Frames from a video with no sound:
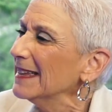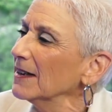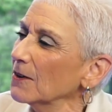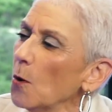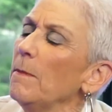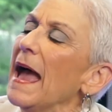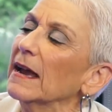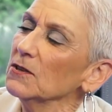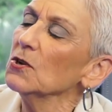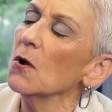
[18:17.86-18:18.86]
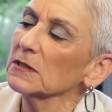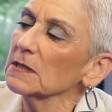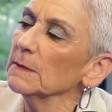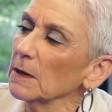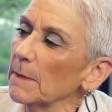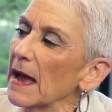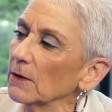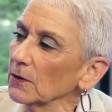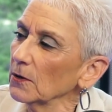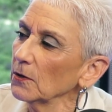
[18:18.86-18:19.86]
Go back and talk to me
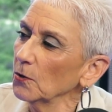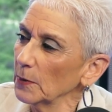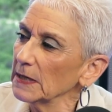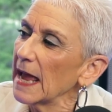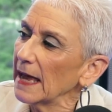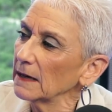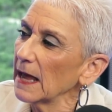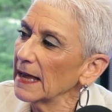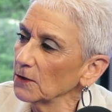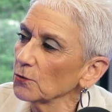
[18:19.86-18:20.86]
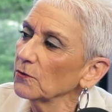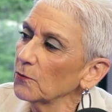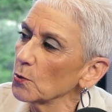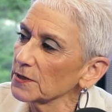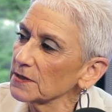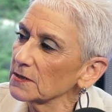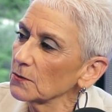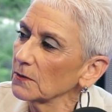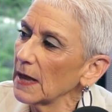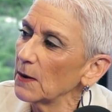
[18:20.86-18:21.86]
about you and dad and your divorce
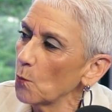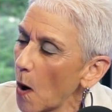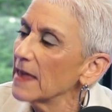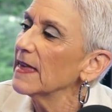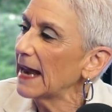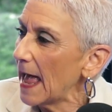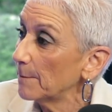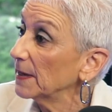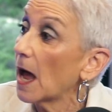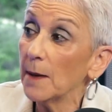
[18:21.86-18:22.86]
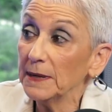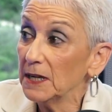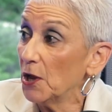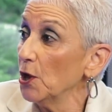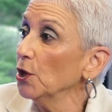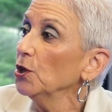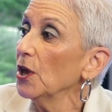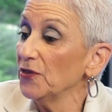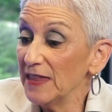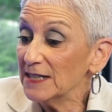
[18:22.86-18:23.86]
and why that happened. I mean,
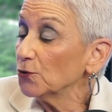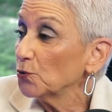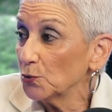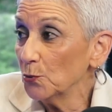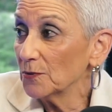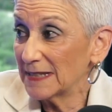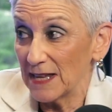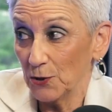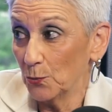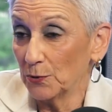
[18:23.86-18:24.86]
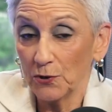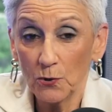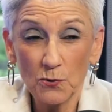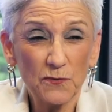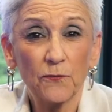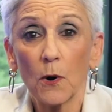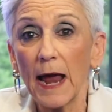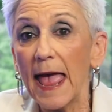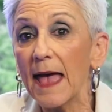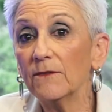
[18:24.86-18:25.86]
these are tools that you will use
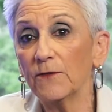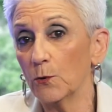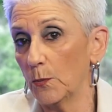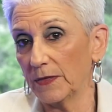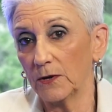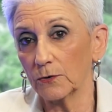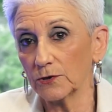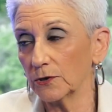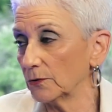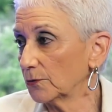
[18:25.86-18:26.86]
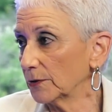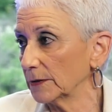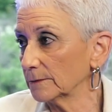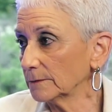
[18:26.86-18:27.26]
forever with your children.